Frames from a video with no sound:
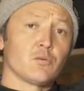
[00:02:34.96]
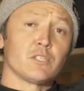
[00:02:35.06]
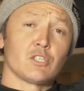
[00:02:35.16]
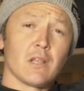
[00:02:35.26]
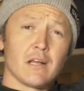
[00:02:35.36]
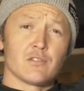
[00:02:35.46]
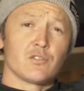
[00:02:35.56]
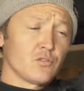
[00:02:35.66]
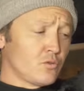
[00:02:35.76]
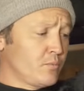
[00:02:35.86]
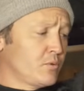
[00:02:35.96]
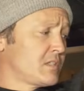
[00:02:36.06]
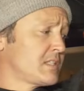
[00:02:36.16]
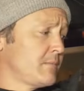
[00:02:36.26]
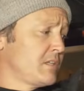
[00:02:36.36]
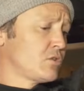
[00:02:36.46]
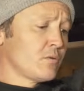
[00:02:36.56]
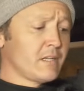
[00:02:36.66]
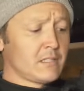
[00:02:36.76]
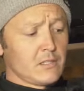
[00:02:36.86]
which allows you to put
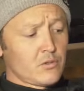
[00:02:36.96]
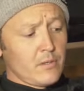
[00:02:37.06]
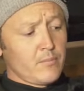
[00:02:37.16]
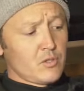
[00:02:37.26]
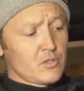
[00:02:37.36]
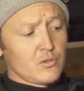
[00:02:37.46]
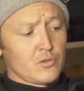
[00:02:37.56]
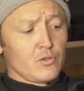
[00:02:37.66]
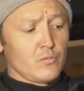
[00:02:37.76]
semi-automatic crampons onto your